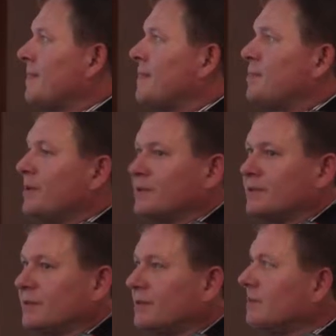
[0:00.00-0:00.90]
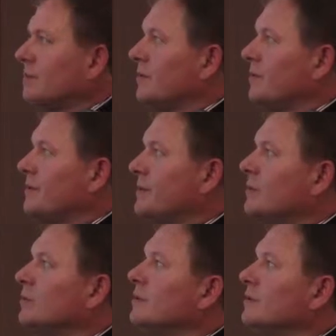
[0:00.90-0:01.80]
the person who is the
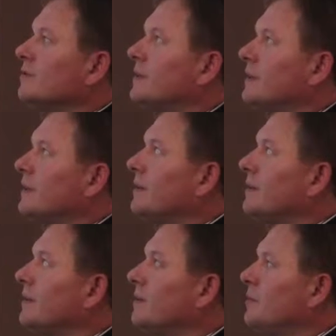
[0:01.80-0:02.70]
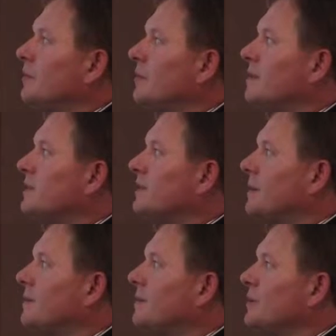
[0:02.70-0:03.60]
owner of the Hungarian limited liability
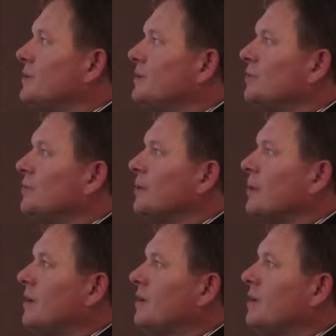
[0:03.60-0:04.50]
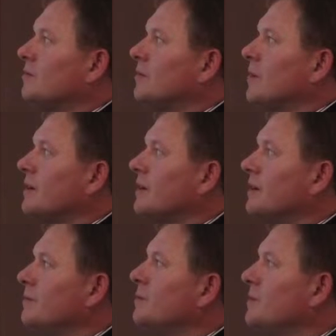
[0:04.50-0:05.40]
company should come to
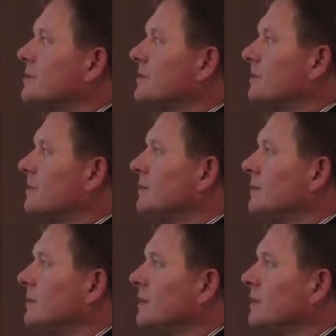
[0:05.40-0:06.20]
Hungary in person